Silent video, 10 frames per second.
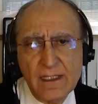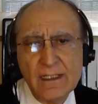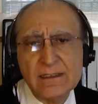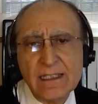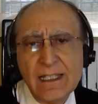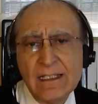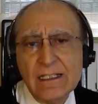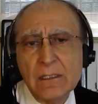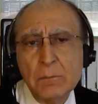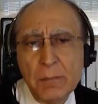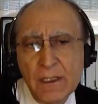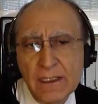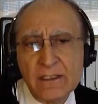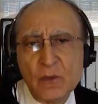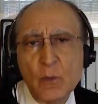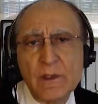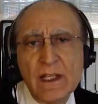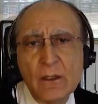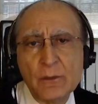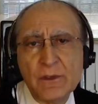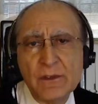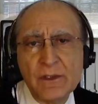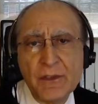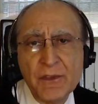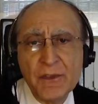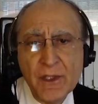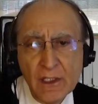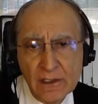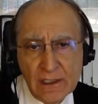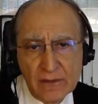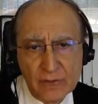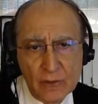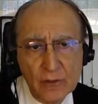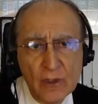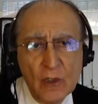is incomplete without the third level,